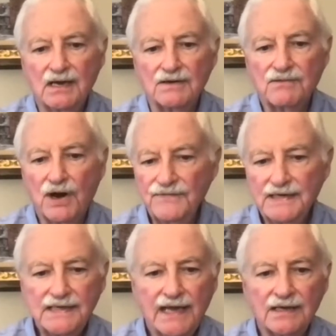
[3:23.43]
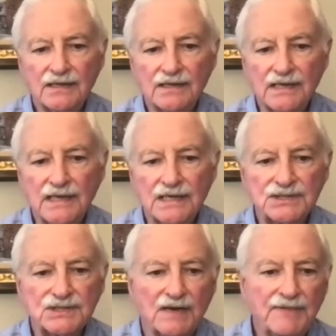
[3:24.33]
Grosvenordale
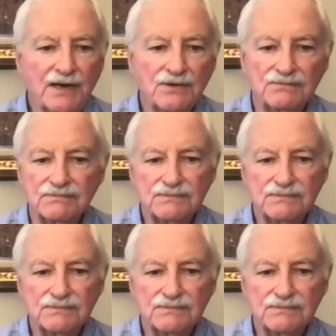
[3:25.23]
is about